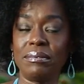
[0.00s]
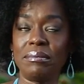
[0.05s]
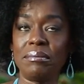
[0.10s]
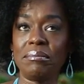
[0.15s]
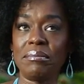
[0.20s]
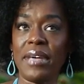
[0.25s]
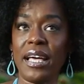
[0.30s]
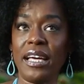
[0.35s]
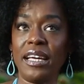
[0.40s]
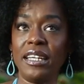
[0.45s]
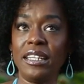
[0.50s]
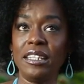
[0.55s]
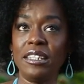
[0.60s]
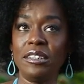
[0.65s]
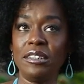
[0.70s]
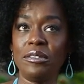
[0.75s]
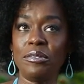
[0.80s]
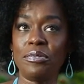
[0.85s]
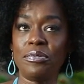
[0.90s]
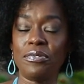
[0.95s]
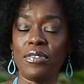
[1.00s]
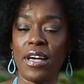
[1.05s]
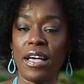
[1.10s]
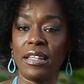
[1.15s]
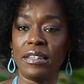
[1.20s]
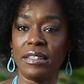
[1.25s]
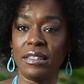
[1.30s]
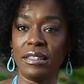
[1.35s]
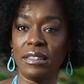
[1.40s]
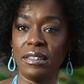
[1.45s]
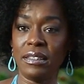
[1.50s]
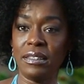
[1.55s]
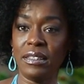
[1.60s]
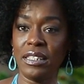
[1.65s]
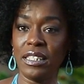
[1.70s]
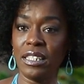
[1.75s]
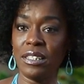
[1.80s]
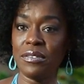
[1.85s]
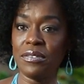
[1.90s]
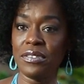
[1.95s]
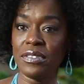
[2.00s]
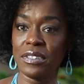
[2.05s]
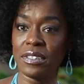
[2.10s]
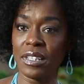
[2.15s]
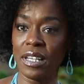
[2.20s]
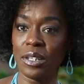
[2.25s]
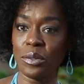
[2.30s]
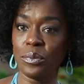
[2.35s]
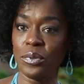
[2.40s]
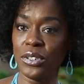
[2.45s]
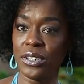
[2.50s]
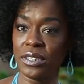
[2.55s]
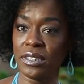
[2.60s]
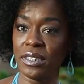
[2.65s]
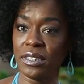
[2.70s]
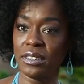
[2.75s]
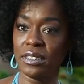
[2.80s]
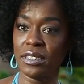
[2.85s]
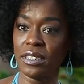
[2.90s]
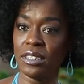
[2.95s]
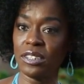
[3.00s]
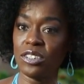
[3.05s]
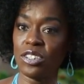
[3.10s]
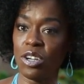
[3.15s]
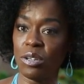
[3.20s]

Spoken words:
My father lives and works in St.